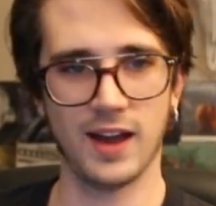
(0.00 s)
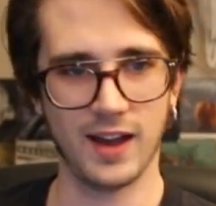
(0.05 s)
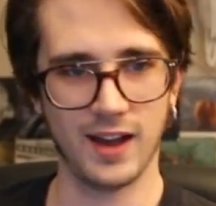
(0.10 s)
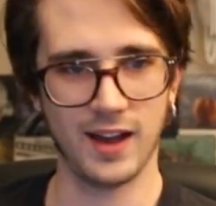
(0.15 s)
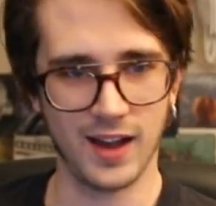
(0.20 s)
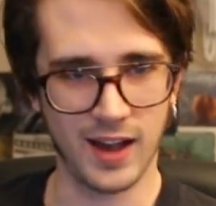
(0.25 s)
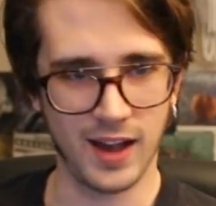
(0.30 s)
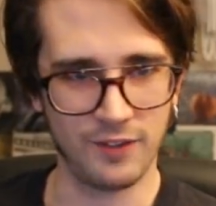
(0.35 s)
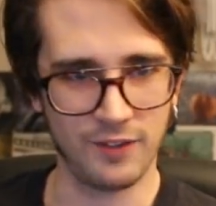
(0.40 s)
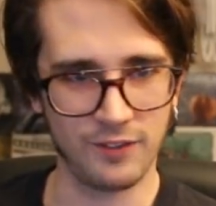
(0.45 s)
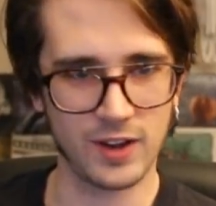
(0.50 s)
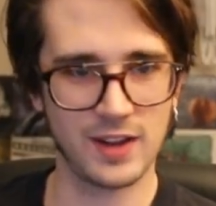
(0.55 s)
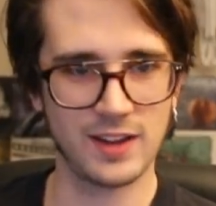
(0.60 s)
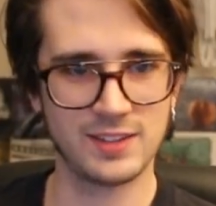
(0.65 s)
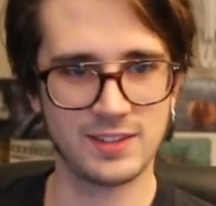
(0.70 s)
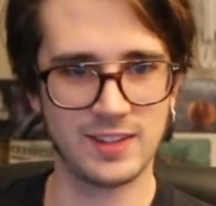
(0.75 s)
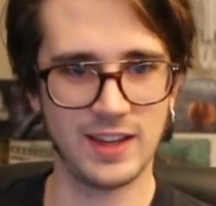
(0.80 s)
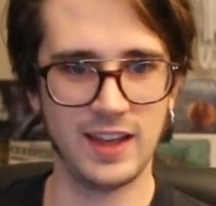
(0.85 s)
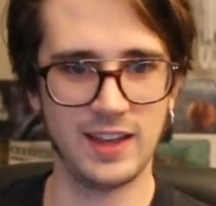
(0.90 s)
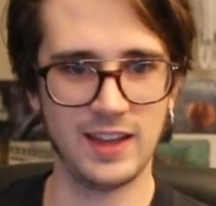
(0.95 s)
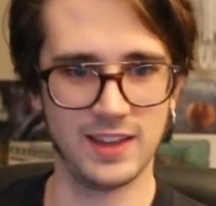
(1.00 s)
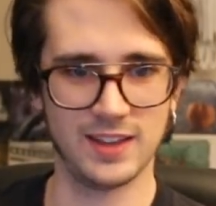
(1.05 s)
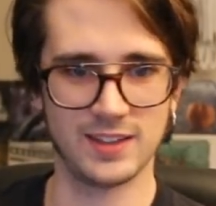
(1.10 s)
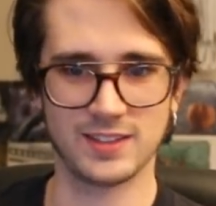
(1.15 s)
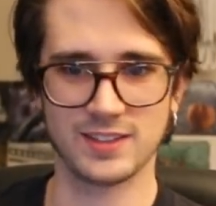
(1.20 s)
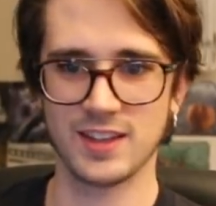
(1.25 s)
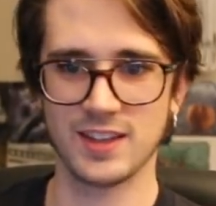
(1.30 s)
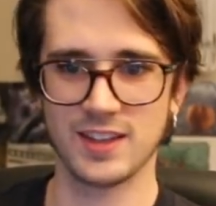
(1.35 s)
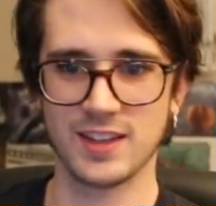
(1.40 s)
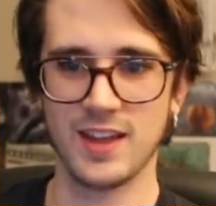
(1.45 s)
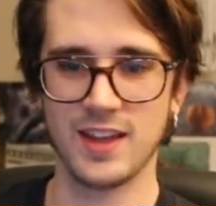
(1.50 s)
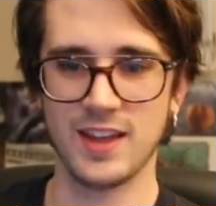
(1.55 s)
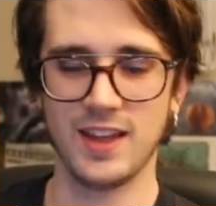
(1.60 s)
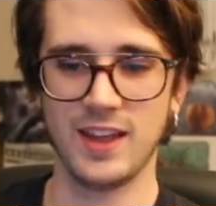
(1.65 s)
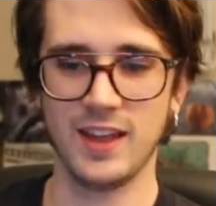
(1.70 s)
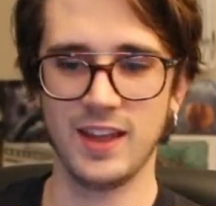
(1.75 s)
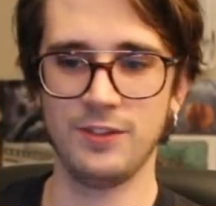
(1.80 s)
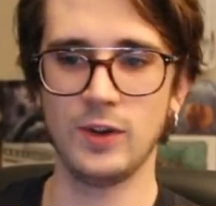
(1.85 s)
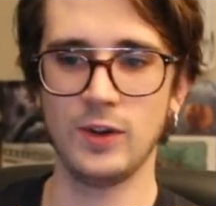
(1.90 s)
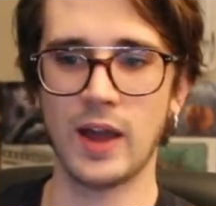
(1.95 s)
I'm going to say this,
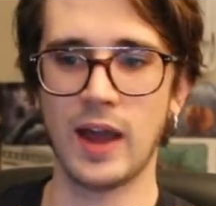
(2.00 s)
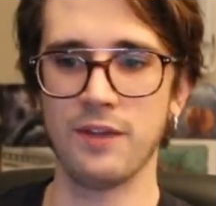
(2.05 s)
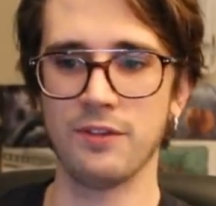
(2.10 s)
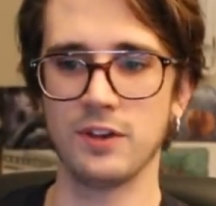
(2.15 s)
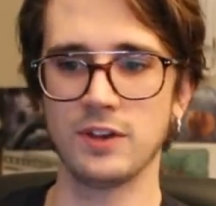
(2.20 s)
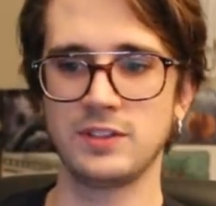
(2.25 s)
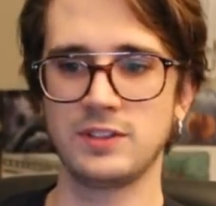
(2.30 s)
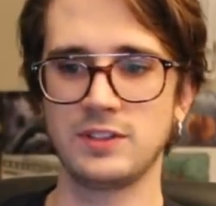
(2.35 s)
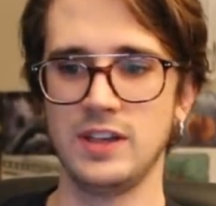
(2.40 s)
if you ever see